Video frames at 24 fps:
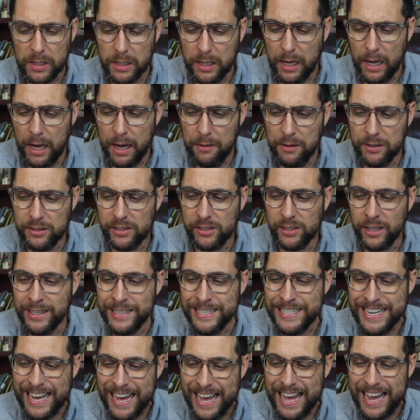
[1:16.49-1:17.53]
Uh, this is a
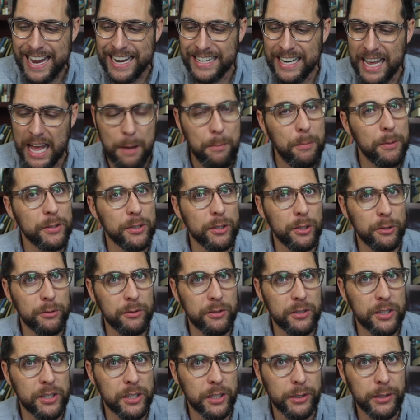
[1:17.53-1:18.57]
nine
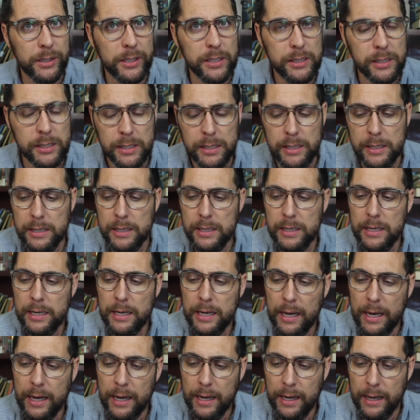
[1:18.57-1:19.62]
episode series
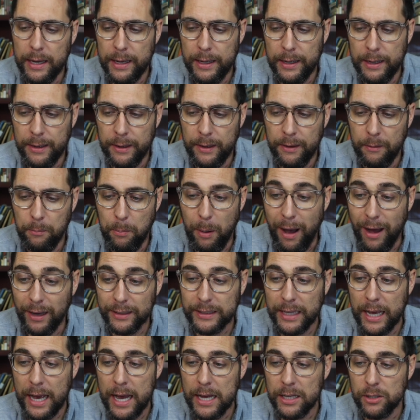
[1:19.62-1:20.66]
uh,
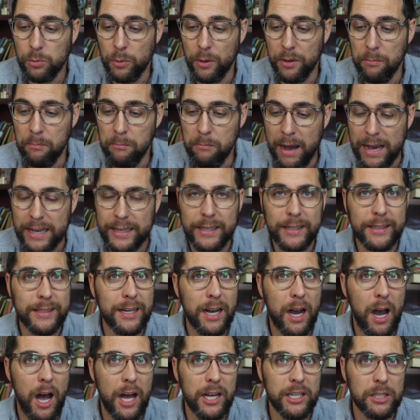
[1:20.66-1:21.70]
podcast with Mike
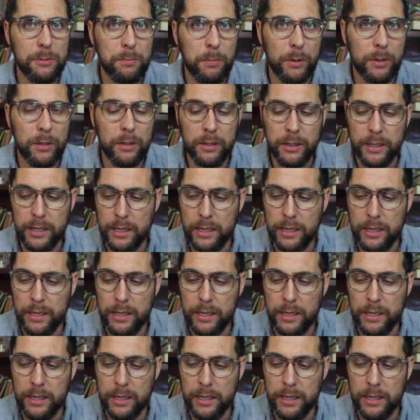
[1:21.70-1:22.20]
Cosper.